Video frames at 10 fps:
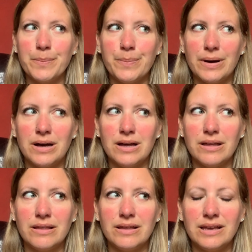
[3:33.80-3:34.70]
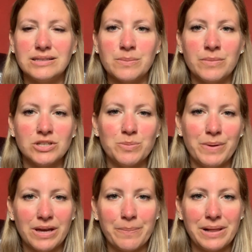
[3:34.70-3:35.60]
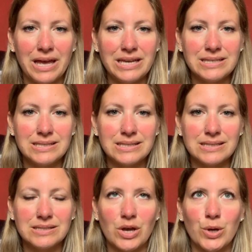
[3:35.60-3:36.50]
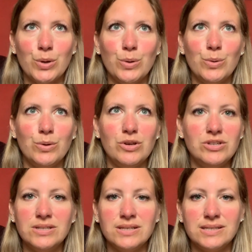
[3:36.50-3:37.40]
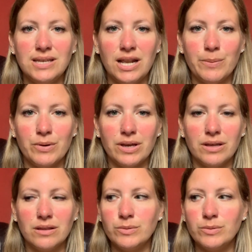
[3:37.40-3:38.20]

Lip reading: but it's a much bigger place, so you just didn't see anybody.